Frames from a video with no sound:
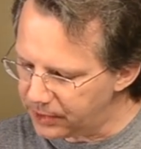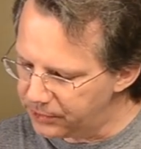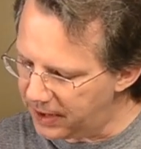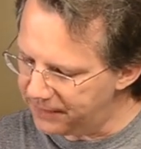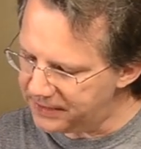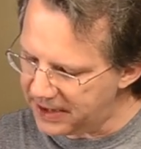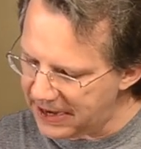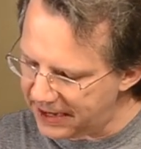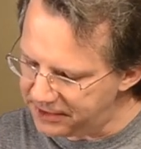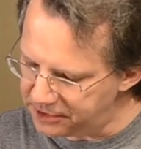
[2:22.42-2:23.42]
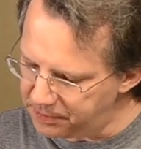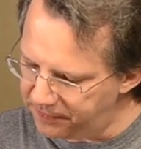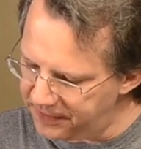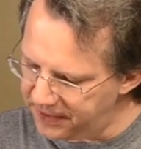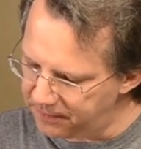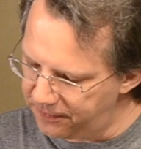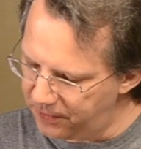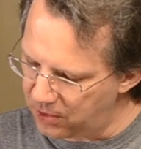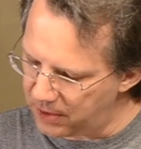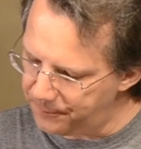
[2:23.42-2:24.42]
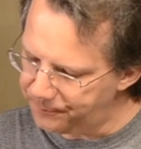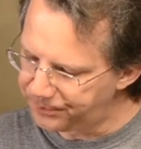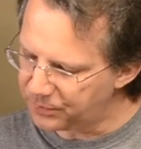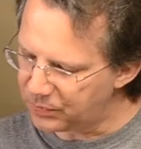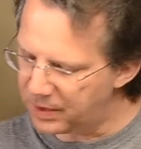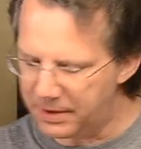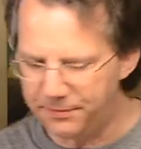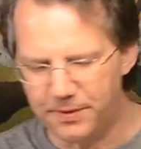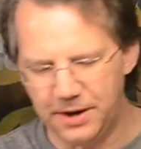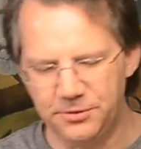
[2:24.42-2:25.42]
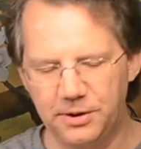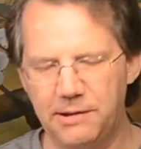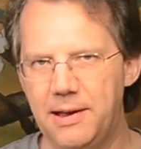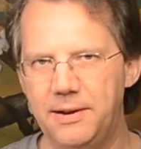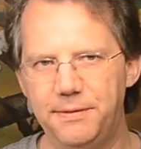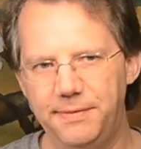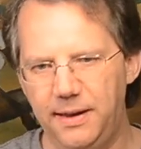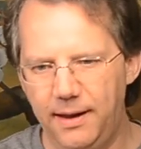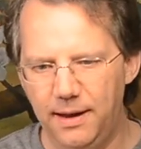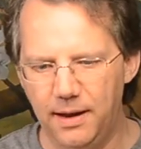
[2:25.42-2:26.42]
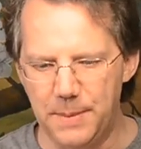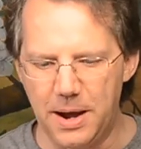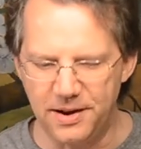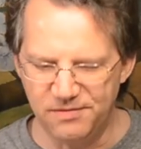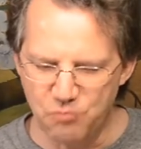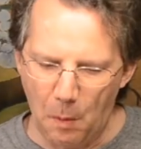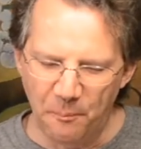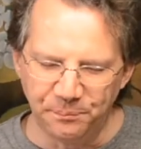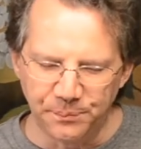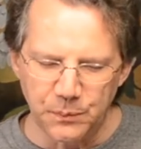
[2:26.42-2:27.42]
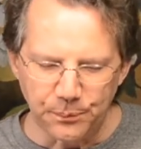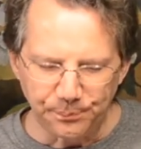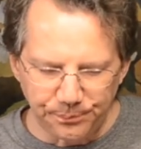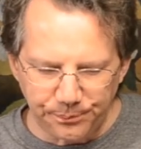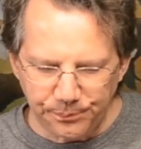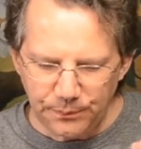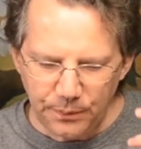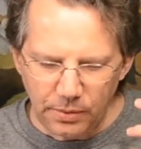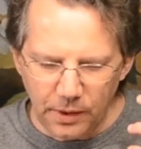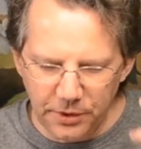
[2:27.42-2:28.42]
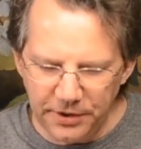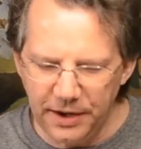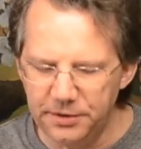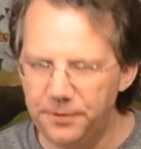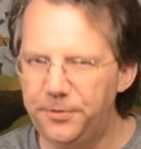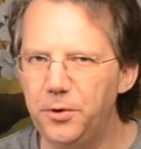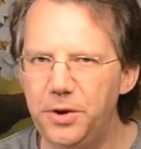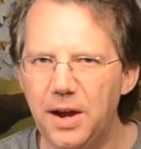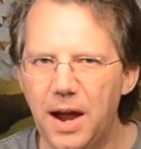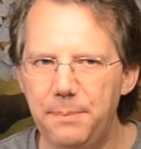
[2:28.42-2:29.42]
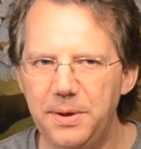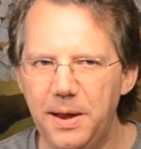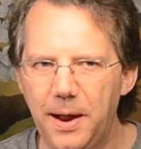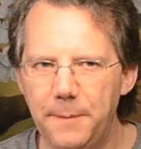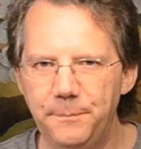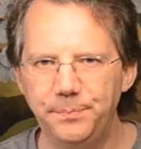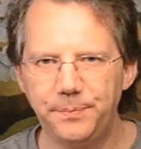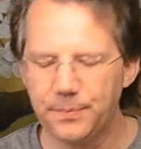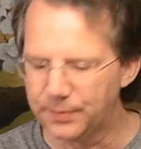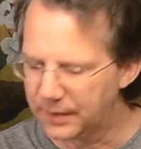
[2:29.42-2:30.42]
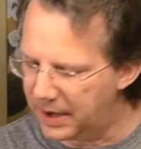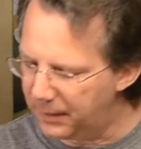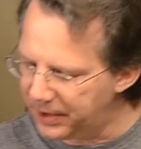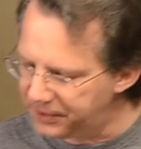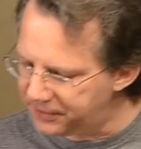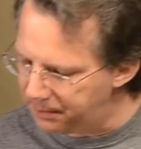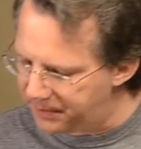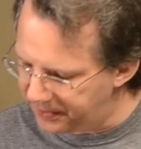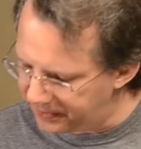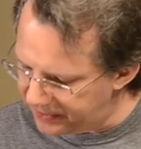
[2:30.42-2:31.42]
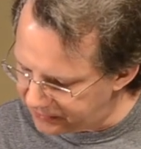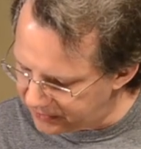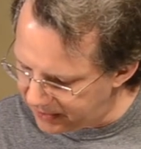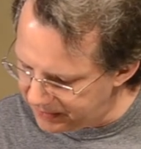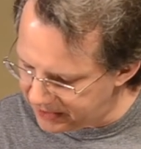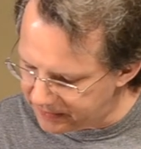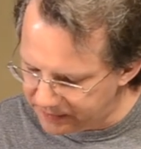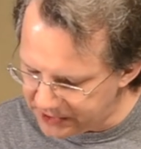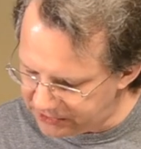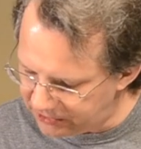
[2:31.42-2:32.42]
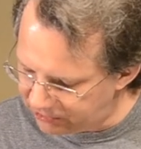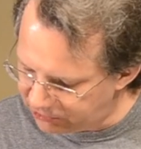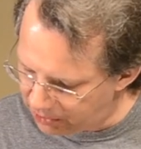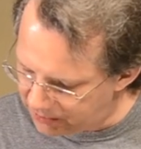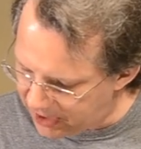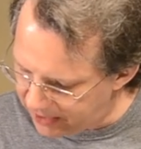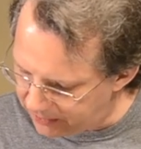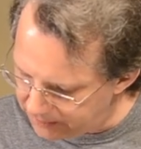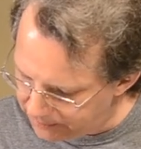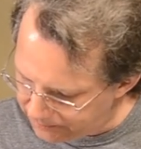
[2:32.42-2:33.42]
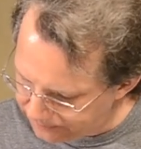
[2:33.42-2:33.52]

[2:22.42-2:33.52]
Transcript: So I've not had this before, and my friends are kind of about it, because it is a fruity IPA. What is the bitterness? I mean, this is so mild.